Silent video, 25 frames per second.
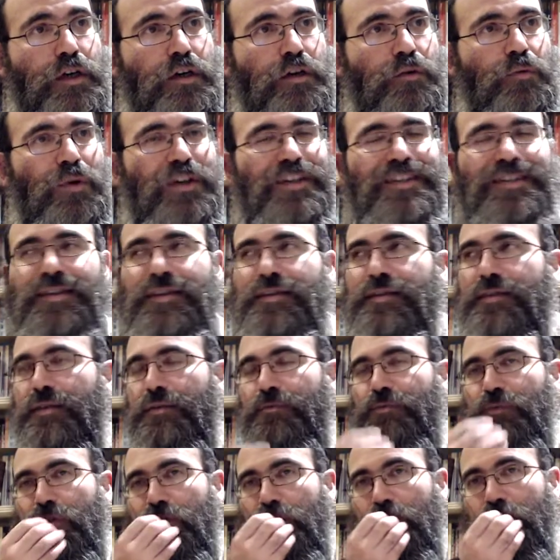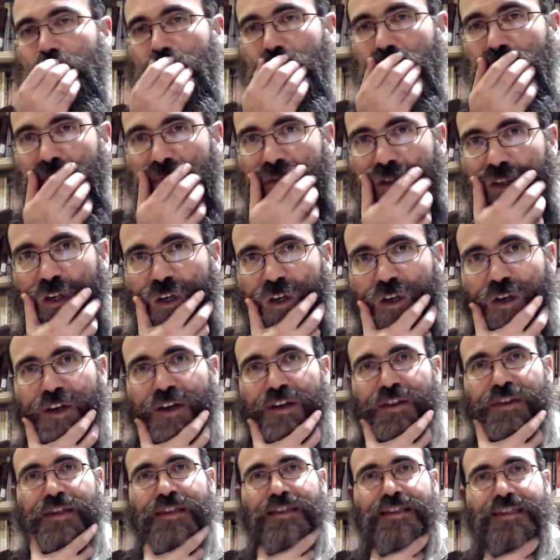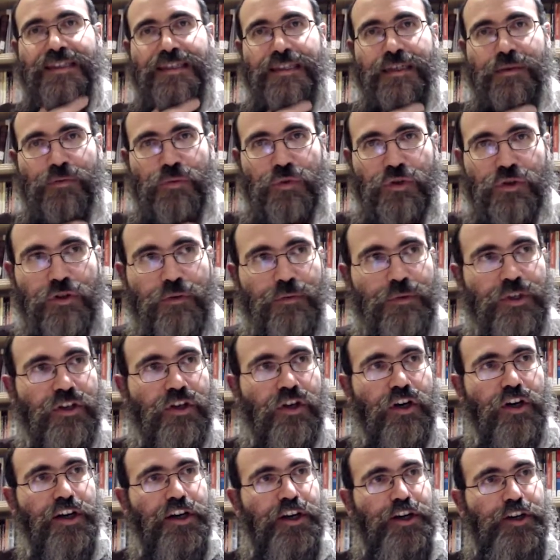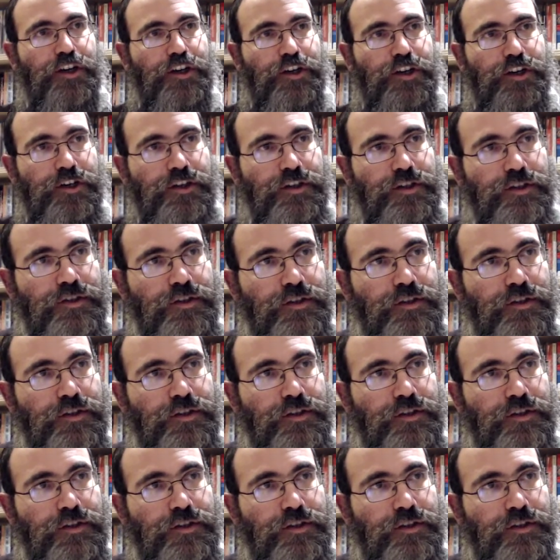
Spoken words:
What is this tzimtzum? The tzimtzum in the Oir